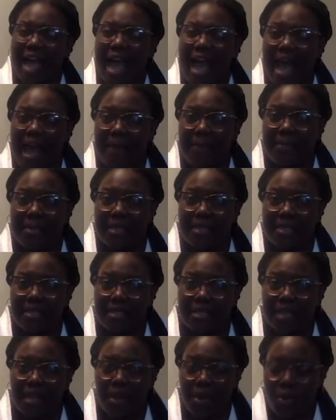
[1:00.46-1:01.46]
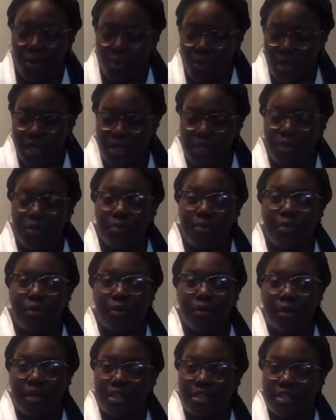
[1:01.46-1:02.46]
happens when you
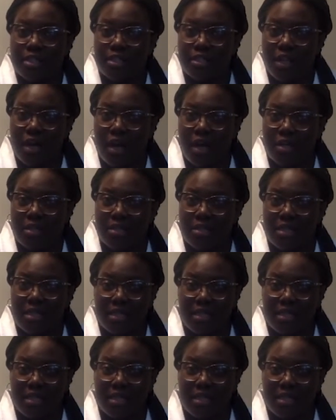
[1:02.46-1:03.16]
pour salt